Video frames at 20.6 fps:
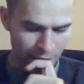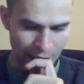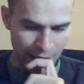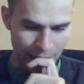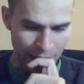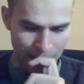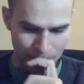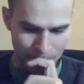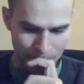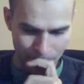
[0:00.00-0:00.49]

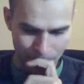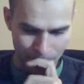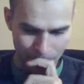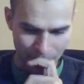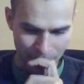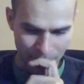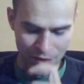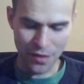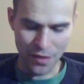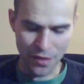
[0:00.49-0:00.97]
So
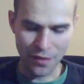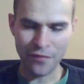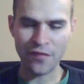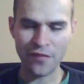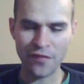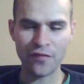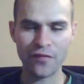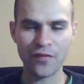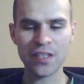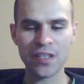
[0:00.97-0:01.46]
the
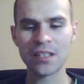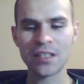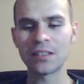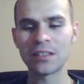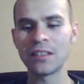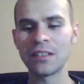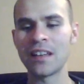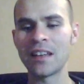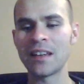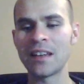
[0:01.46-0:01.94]

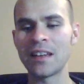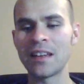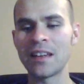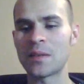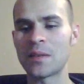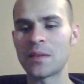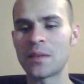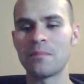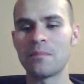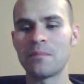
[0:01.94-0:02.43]
physical
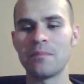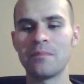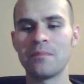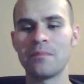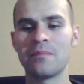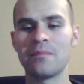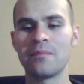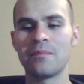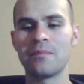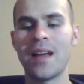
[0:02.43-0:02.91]
labor
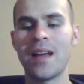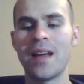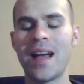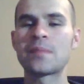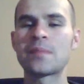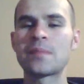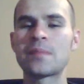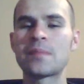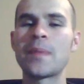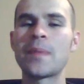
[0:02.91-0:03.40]

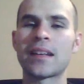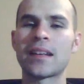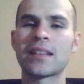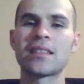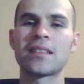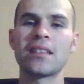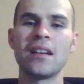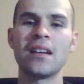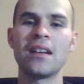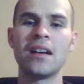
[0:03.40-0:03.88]

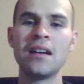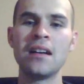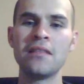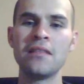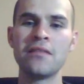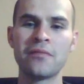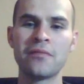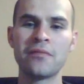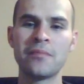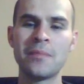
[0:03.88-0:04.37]
aspect
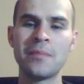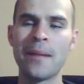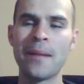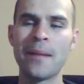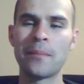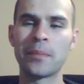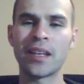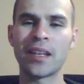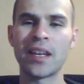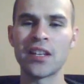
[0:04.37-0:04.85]
of my
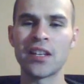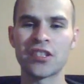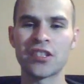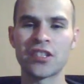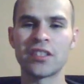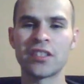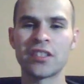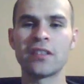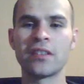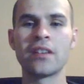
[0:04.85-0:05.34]

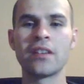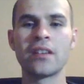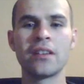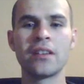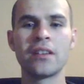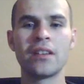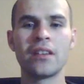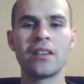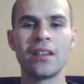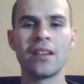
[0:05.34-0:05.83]
application
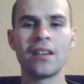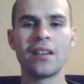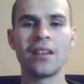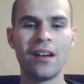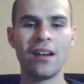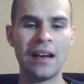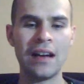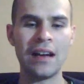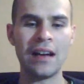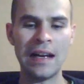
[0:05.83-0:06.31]

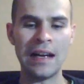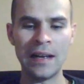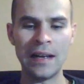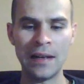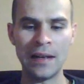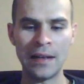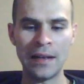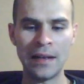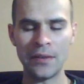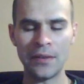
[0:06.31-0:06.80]

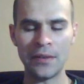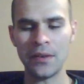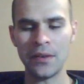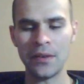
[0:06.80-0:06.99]
has